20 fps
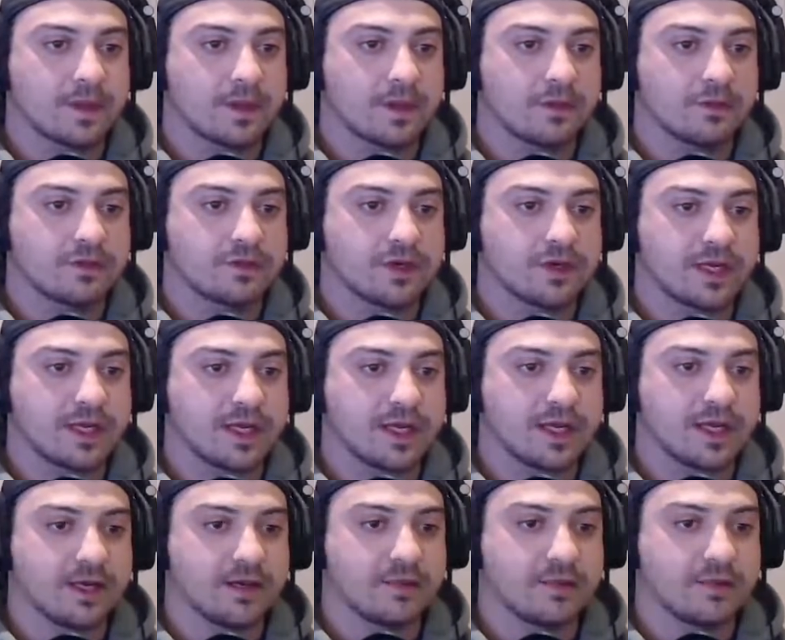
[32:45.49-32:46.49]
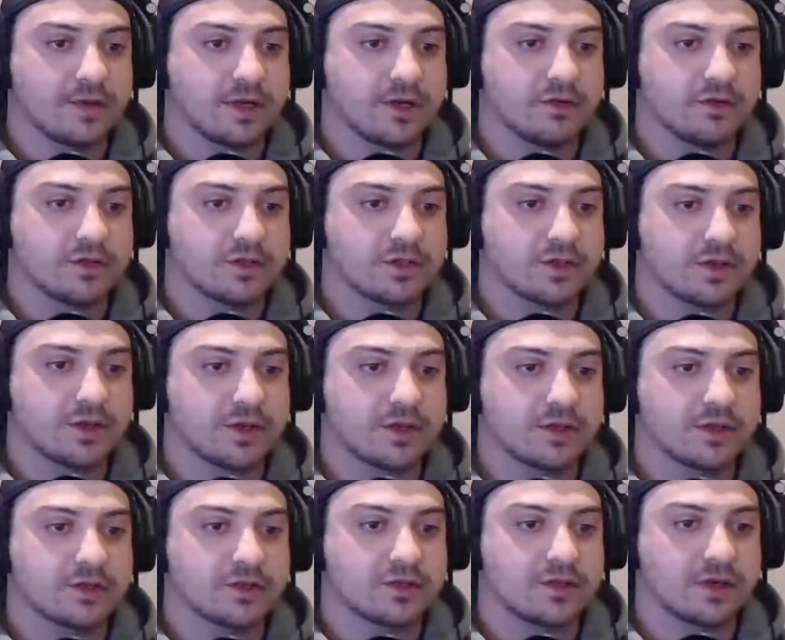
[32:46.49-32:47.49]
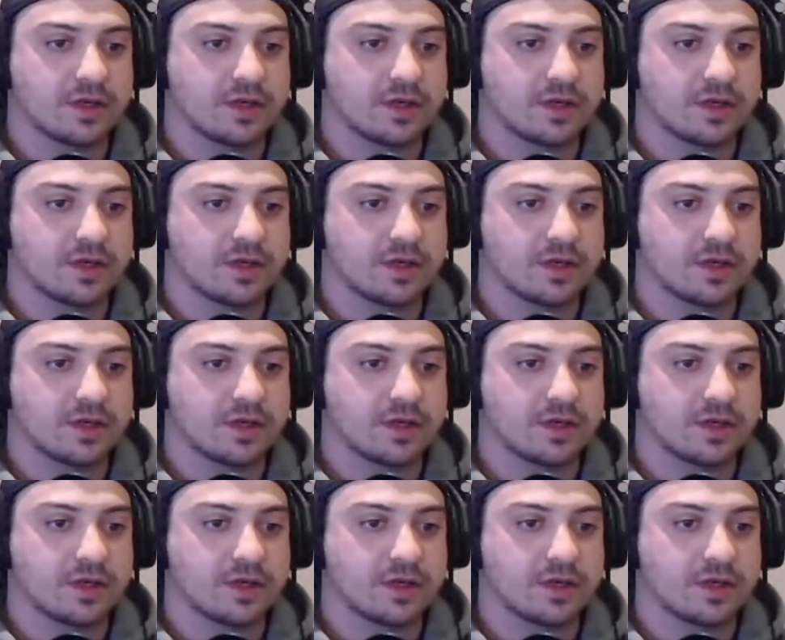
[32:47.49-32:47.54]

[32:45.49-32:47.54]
We'll try to get in pretty good so it sort